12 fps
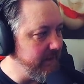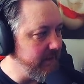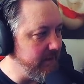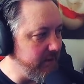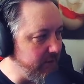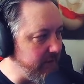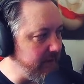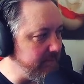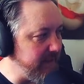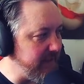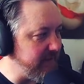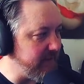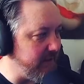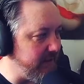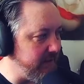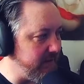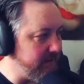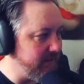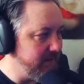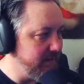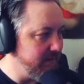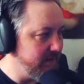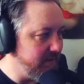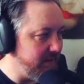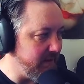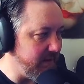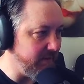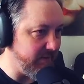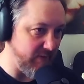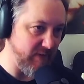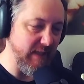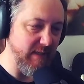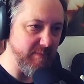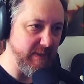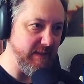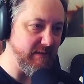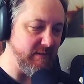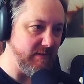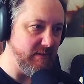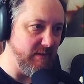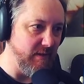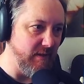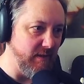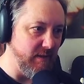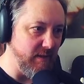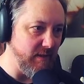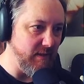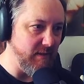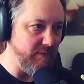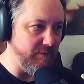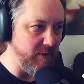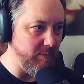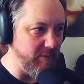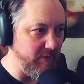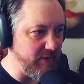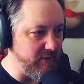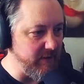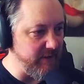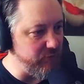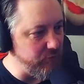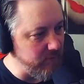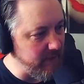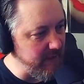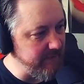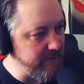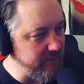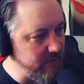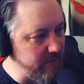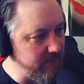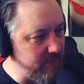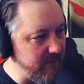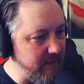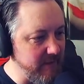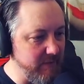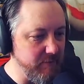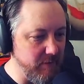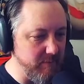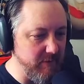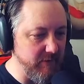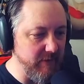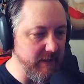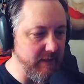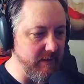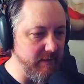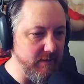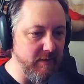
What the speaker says: great bass lines. I love slap bass. I love drummers that like driving drummers. I love drummers that can